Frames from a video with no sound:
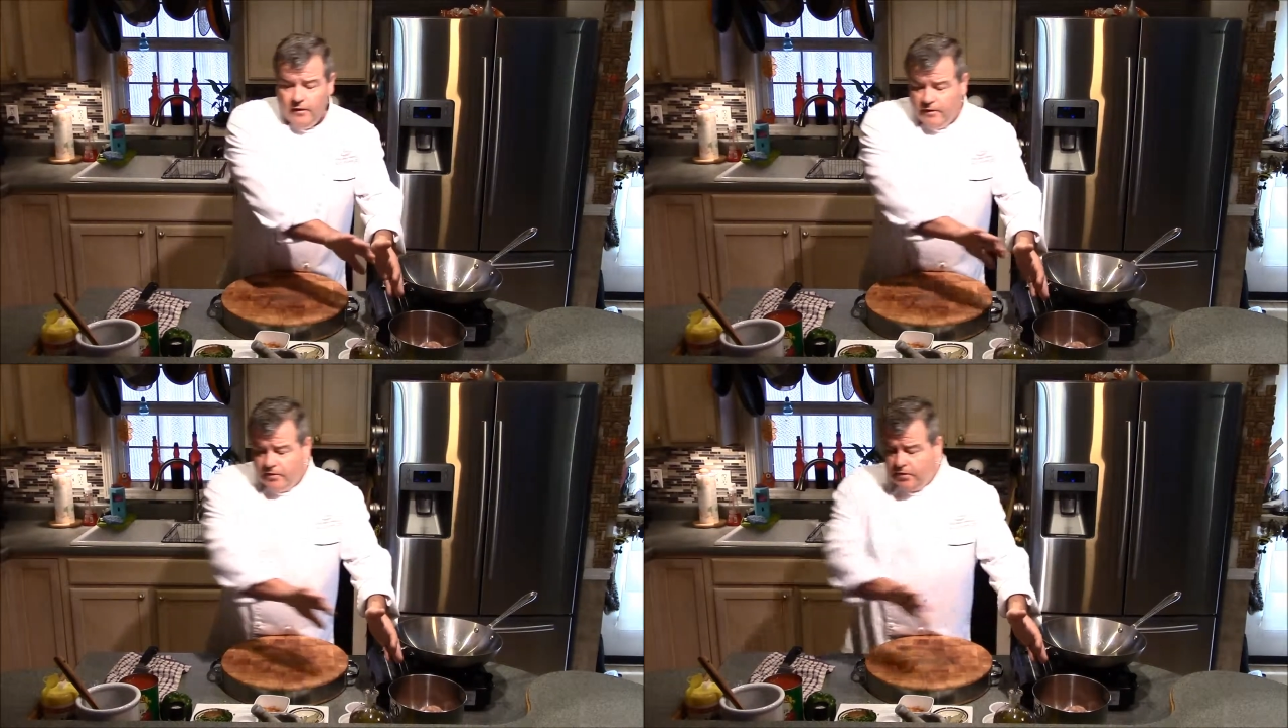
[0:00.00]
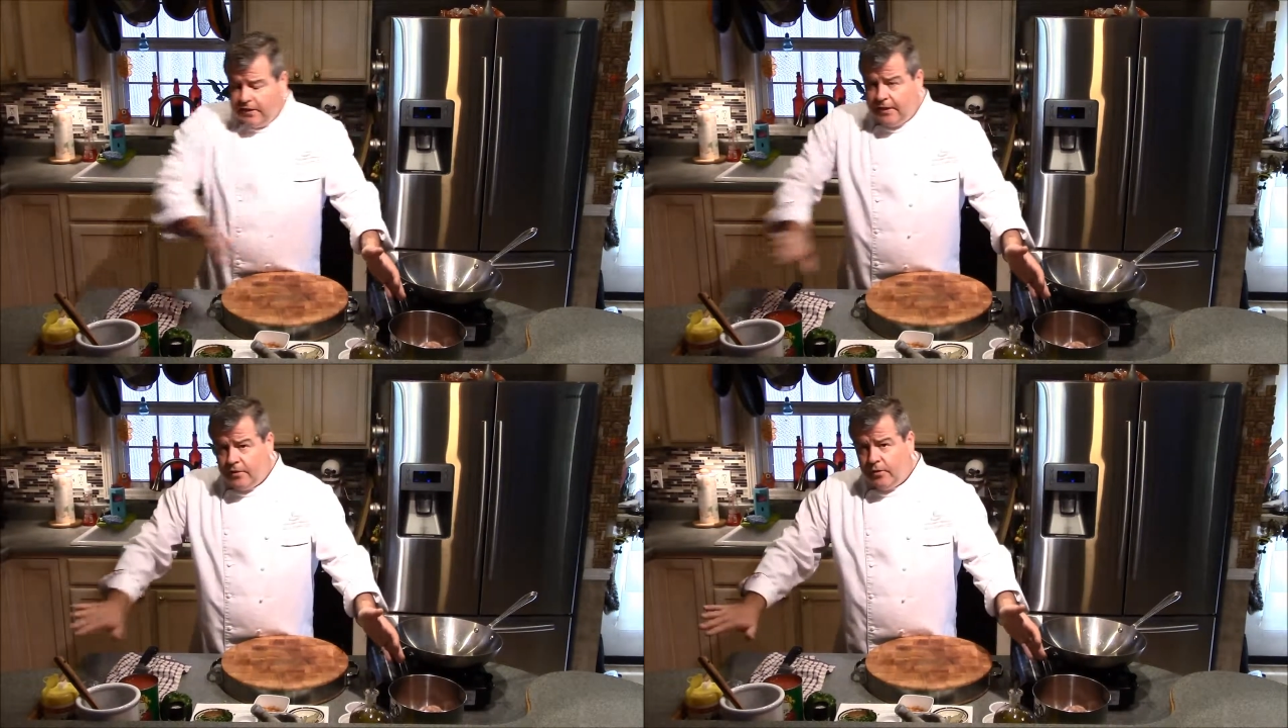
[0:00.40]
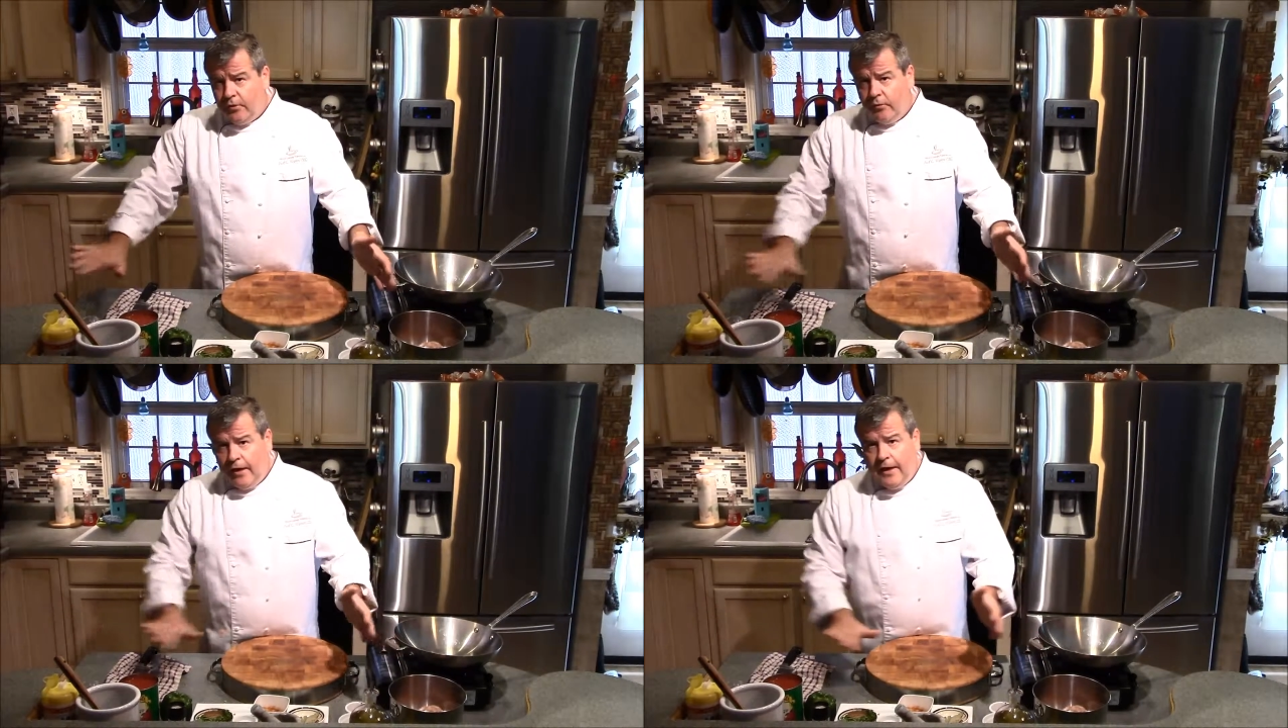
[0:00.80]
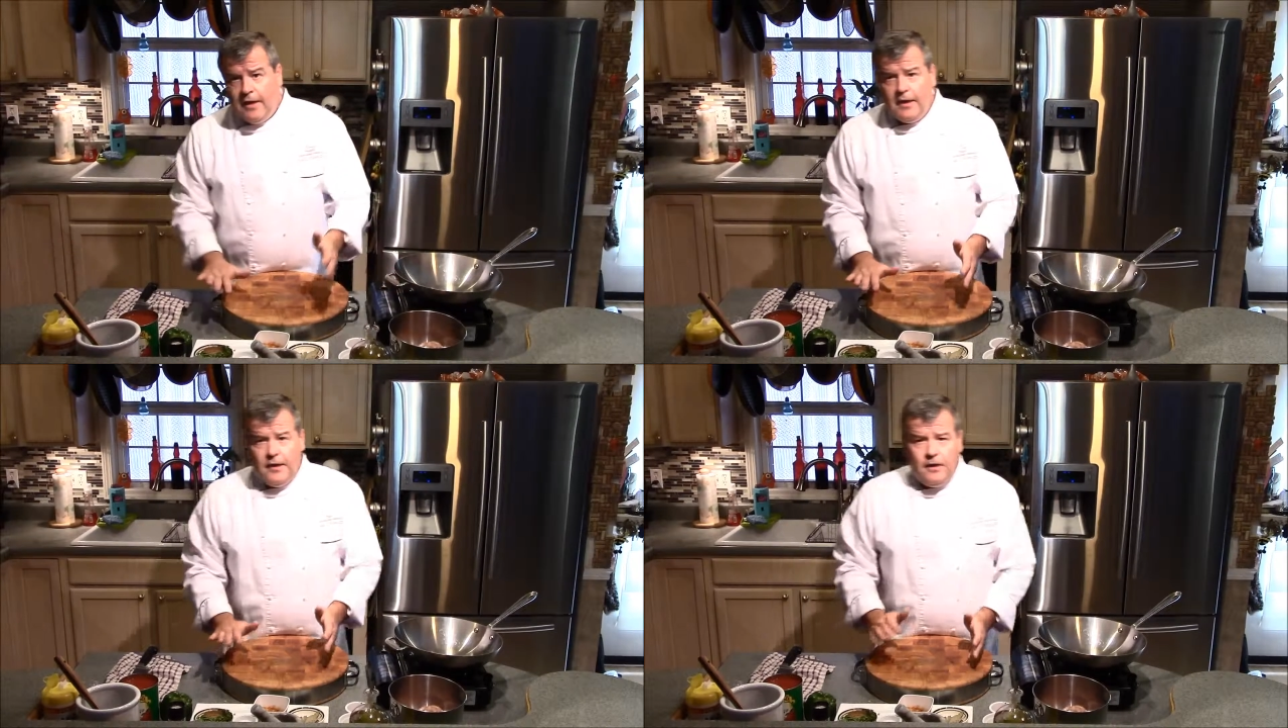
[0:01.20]
Z to the right,
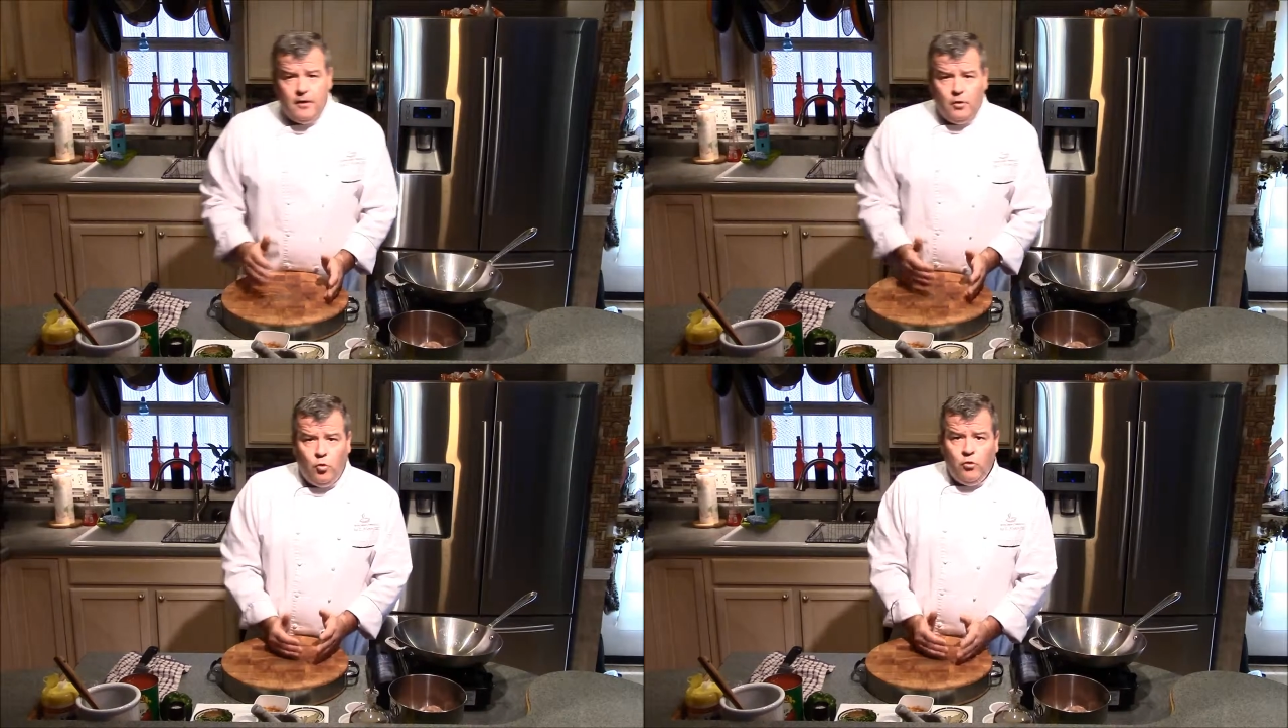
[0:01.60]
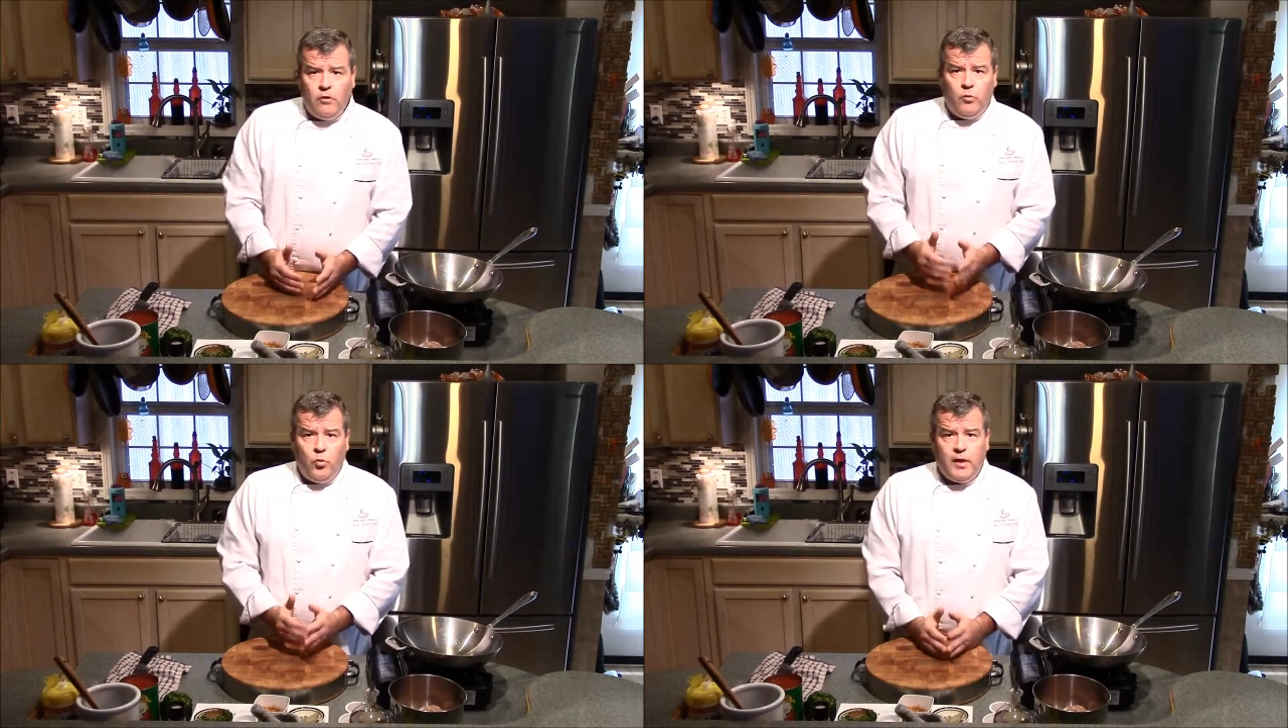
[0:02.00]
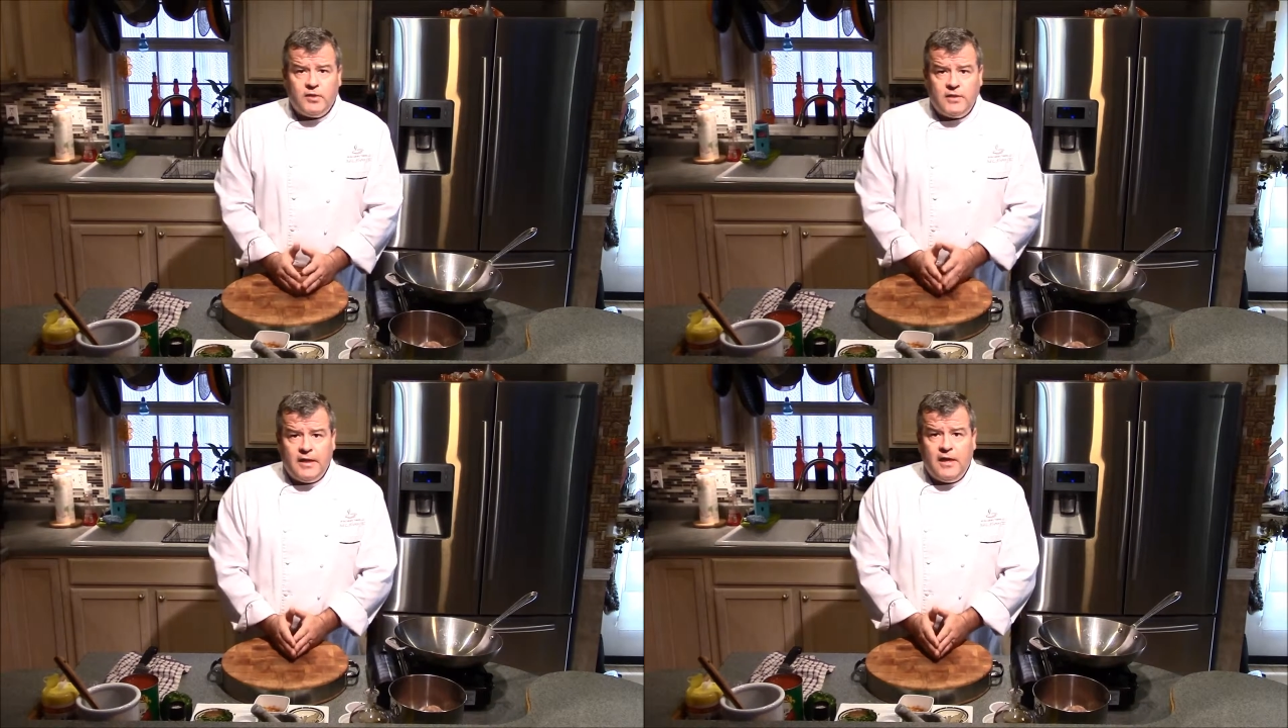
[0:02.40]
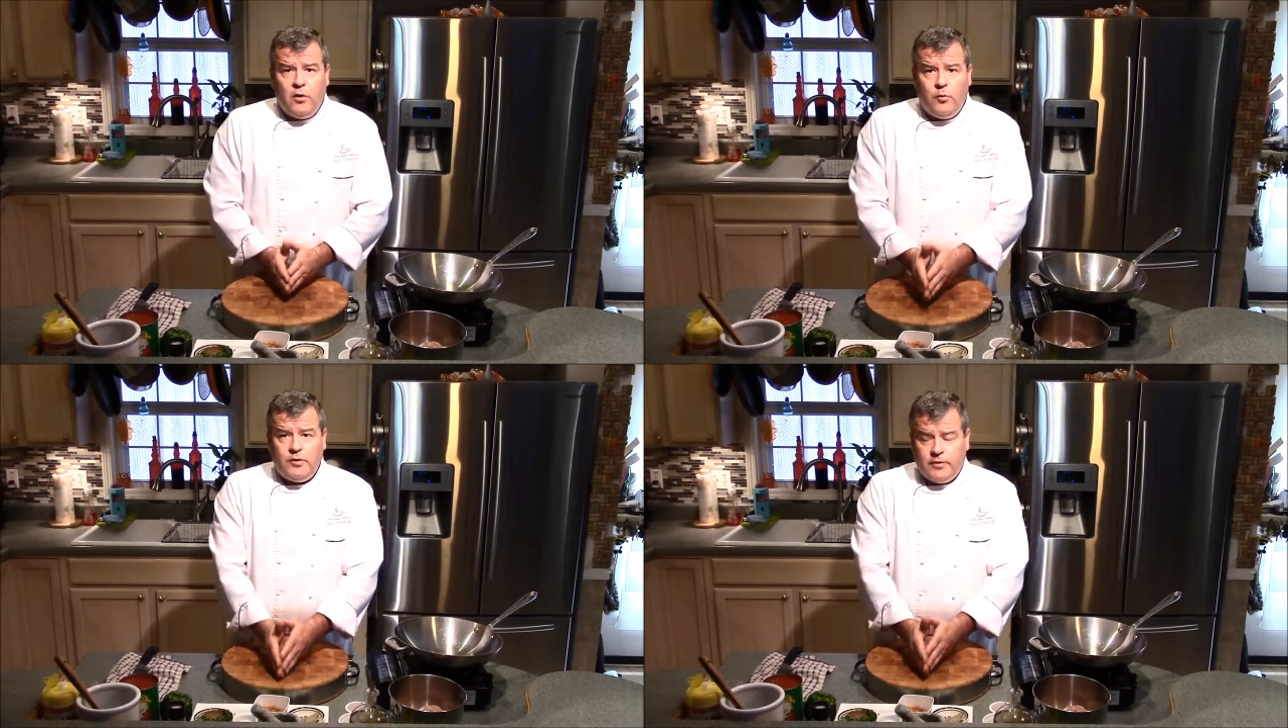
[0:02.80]
in the order in which they
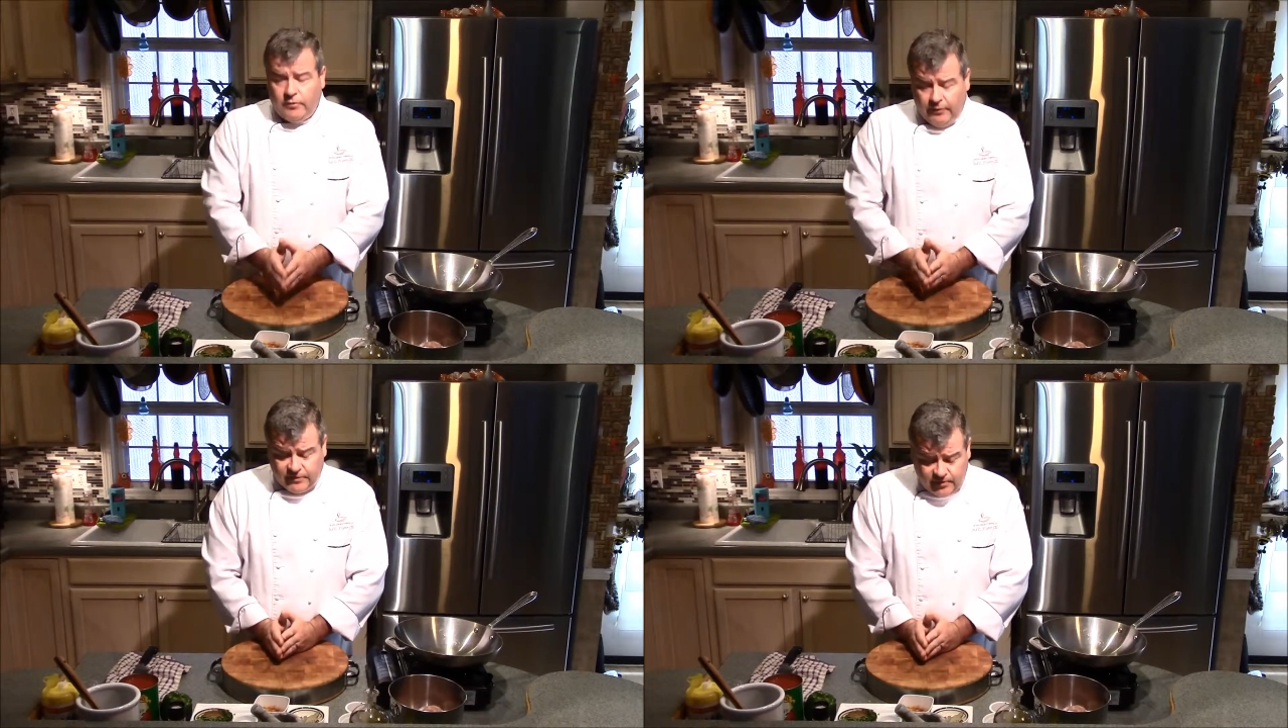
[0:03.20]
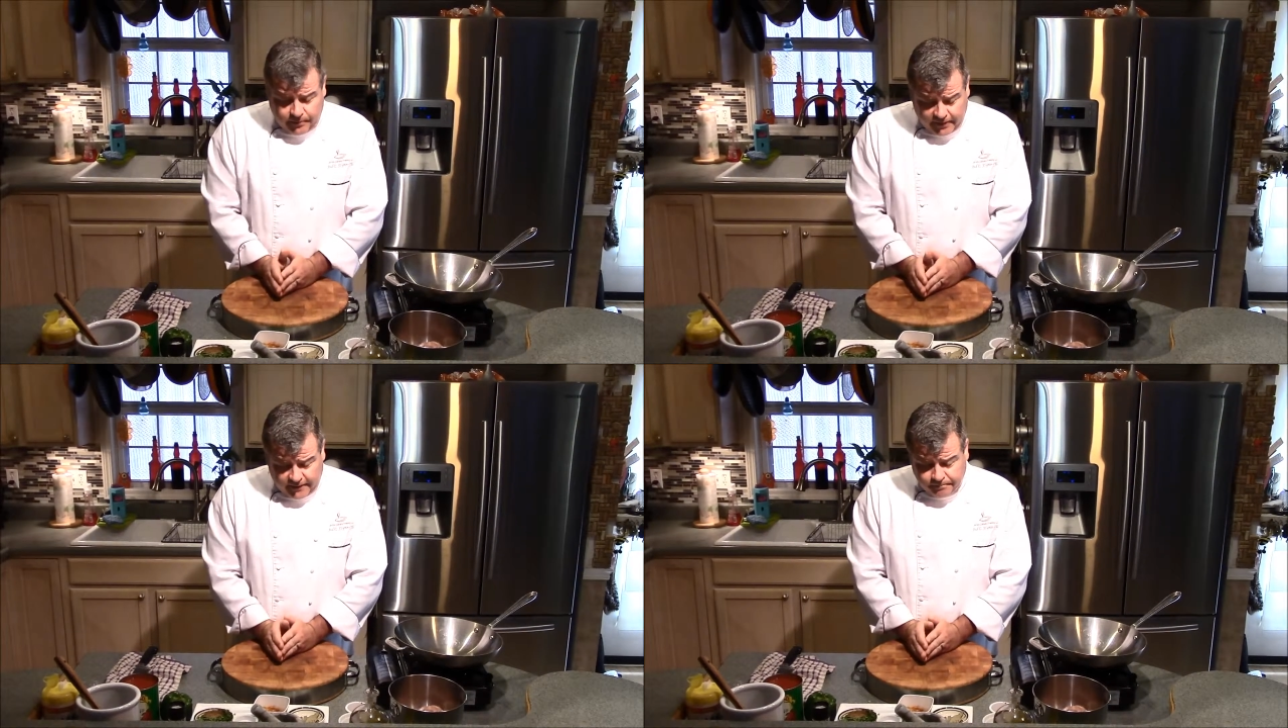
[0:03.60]
go into the recipe.